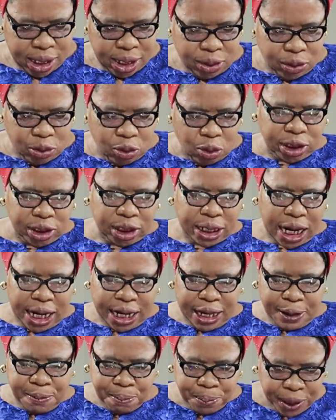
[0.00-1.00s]
So shall
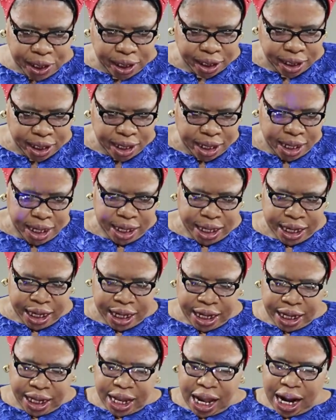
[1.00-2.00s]
it be
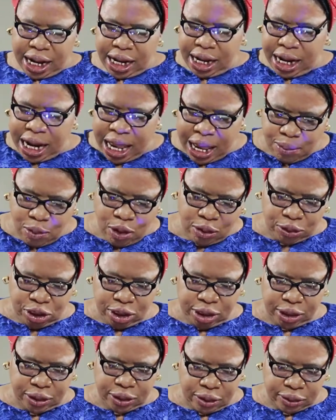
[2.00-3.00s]
in the name of
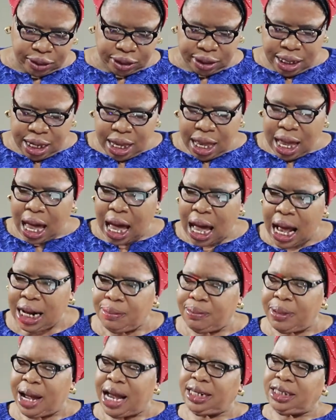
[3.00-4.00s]
Jesus.
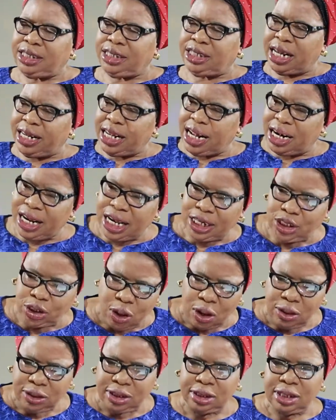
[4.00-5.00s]
And my
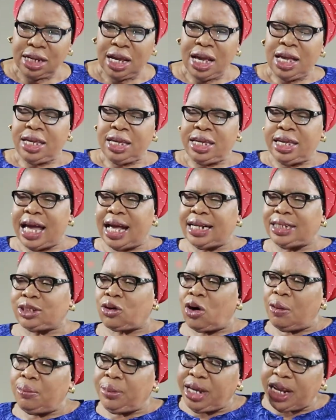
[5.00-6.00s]
generations yet
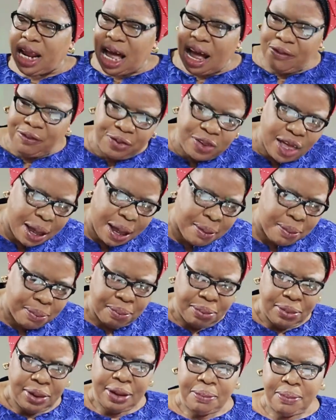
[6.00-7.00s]
coming after
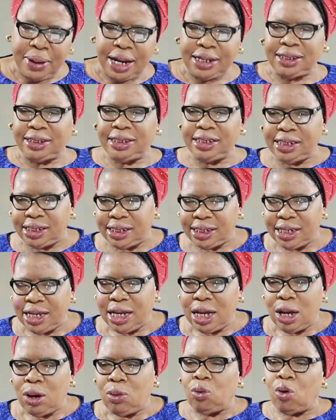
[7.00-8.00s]
my seed
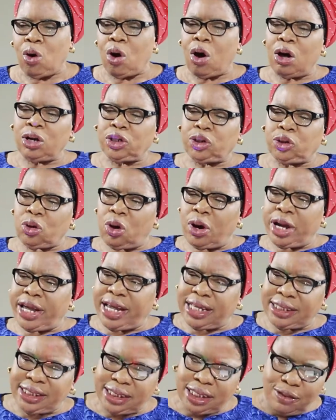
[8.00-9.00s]
will also
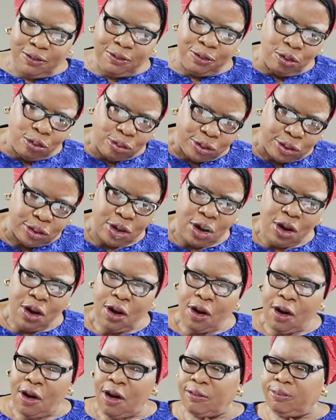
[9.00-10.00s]
eat the fruit
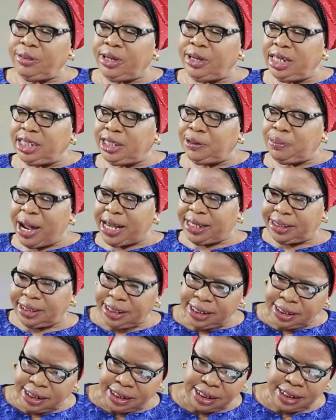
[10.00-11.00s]
of this my
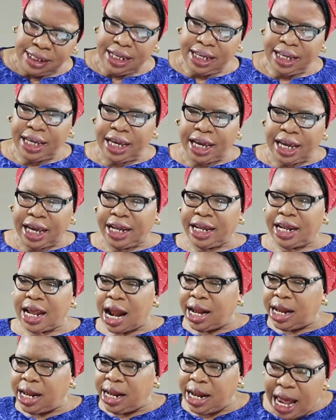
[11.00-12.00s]
seed in the
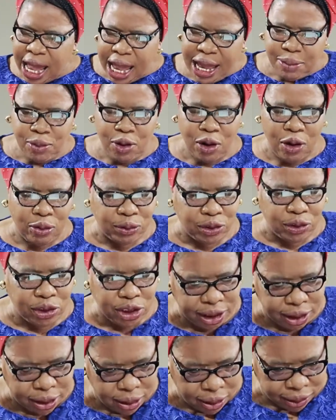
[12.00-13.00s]
name of
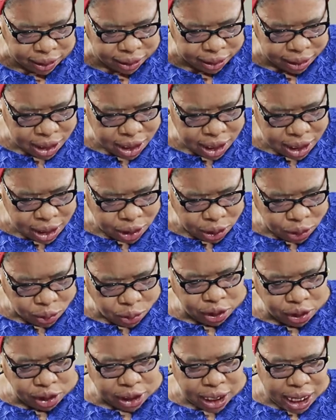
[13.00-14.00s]
Jesus.
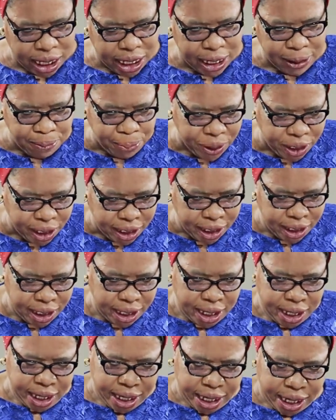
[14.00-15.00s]
So shall it
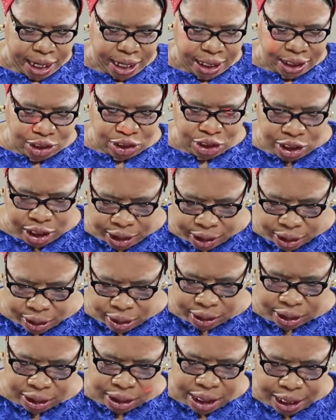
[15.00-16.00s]
be in
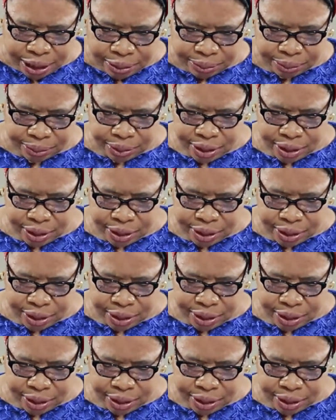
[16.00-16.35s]
Jesus' name.